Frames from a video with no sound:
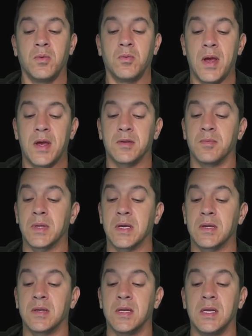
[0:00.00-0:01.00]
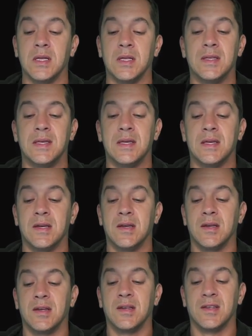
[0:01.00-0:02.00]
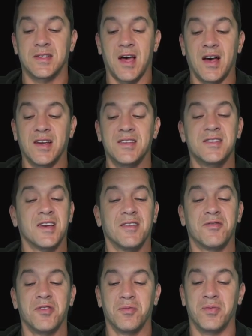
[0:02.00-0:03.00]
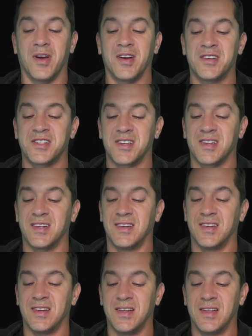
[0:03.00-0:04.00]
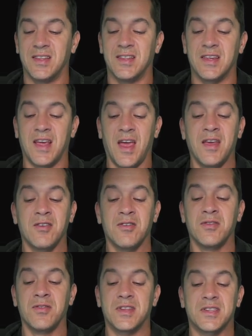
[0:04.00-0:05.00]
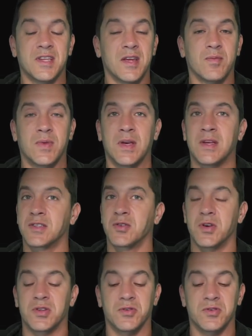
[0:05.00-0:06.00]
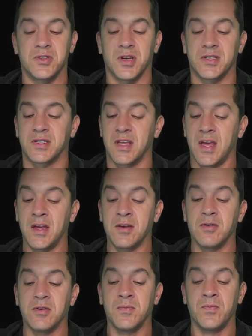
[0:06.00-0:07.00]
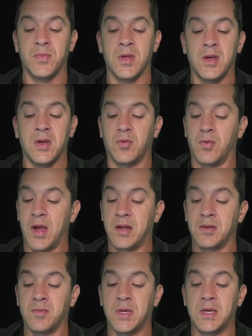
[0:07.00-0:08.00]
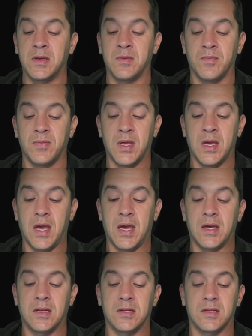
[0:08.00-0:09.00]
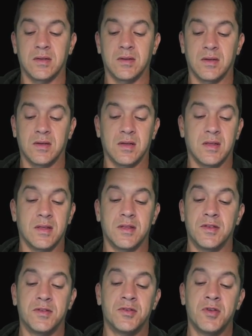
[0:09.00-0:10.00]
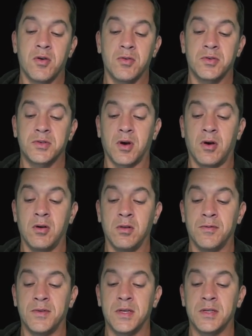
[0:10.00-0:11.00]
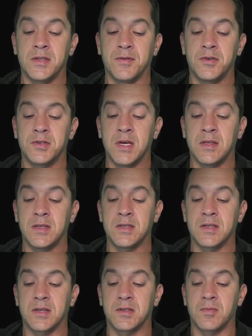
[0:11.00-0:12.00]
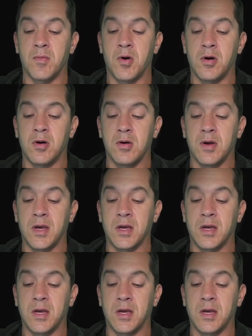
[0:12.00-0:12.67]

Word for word: randomly the size of your brush. The angle, the same thing, is going to adjust the angle randomly. And those, all of these, if you set these at small